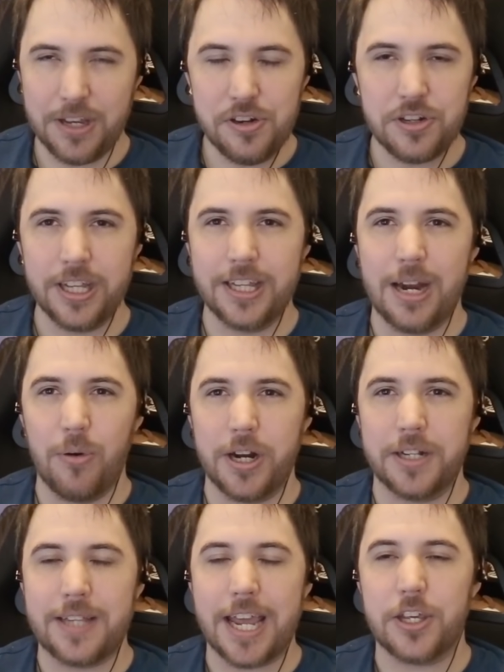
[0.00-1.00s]
Well, usually they
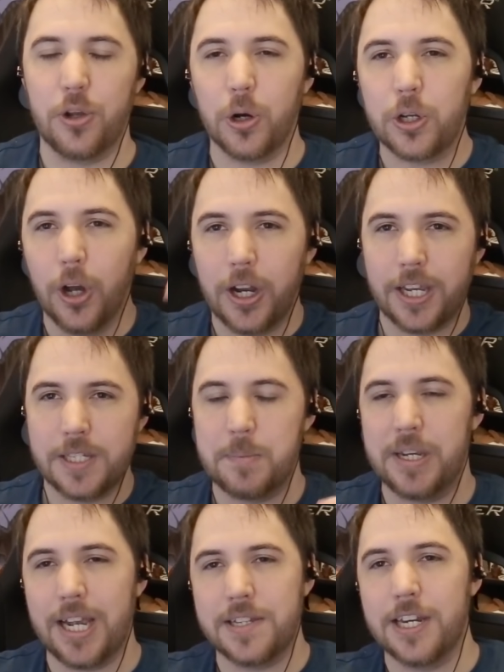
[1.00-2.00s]
want to take your cookies
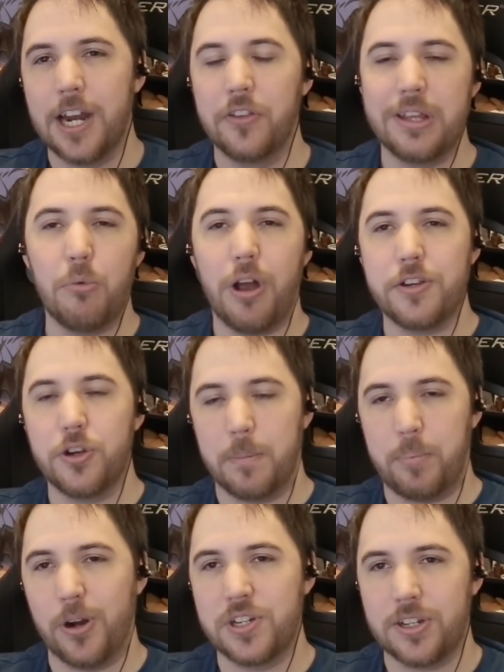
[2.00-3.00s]
because, you know, they want
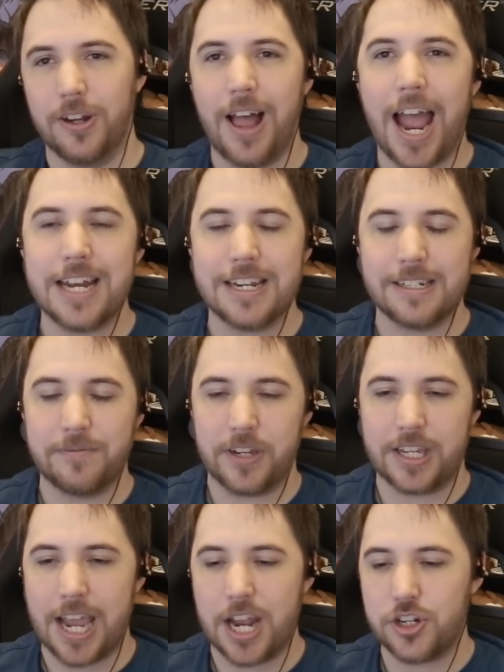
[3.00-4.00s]
your personal
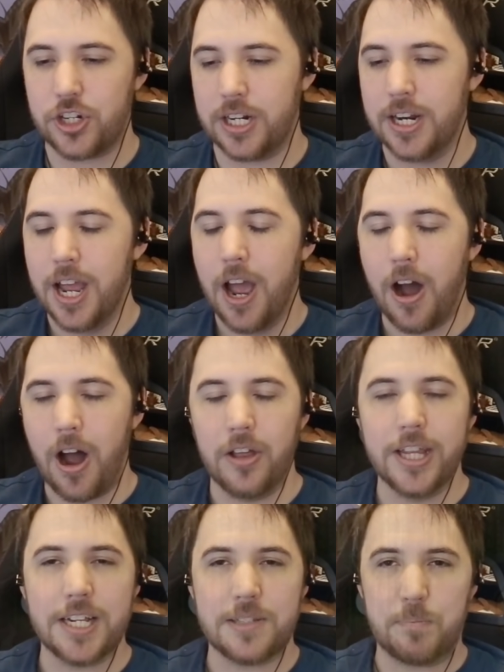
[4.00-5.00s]
identification,
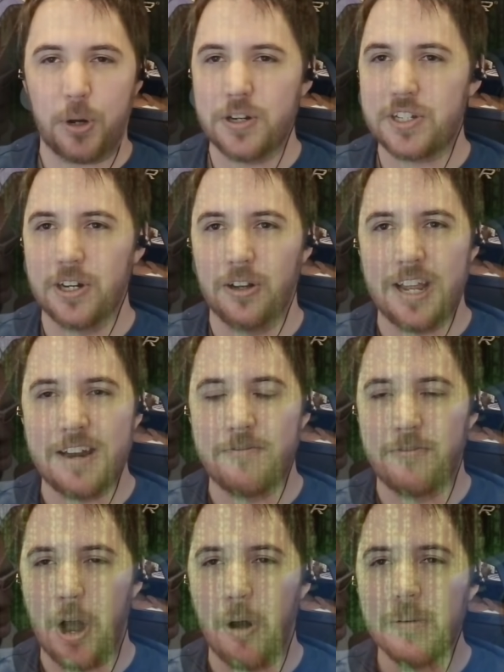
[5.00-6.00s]
all that personal
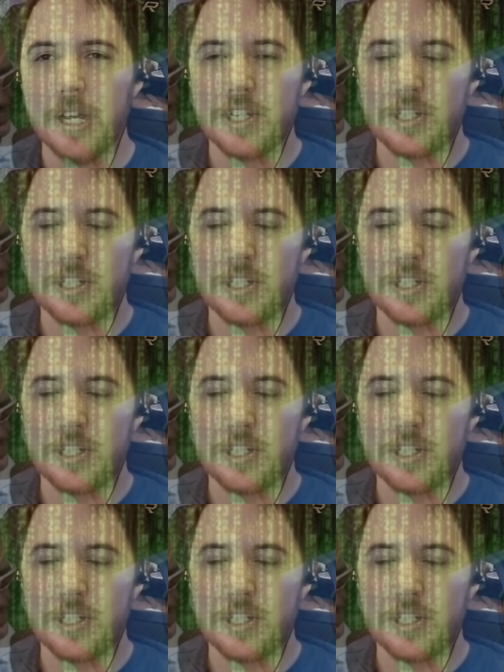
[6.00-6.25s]
info,